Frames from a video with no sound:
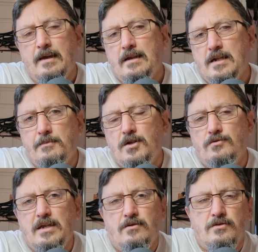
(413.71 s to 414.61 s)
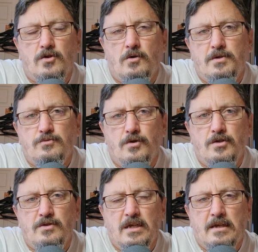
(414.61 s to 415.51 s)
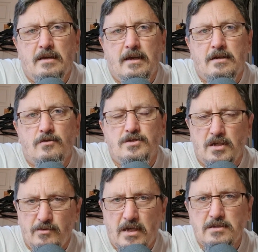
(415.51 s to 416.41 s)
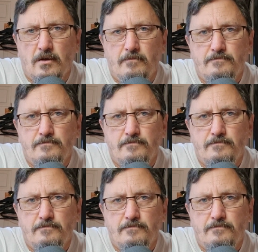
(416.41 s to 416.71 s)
Let me know down in the comments what you think, and I'll see you next time.